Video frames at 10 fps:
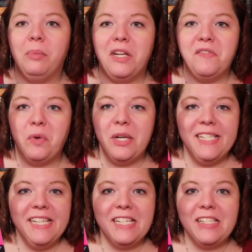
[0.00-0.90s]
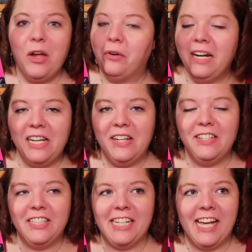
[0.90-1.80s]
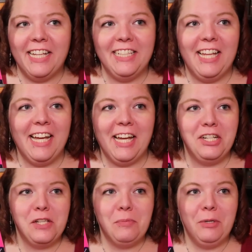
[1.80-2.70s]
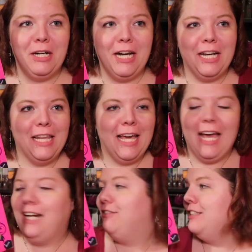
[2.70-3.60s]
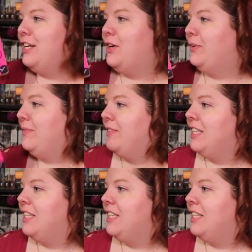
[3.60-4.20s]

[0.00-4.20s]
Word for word: on page 46 already. Like I just pulled it out of the, I don't know.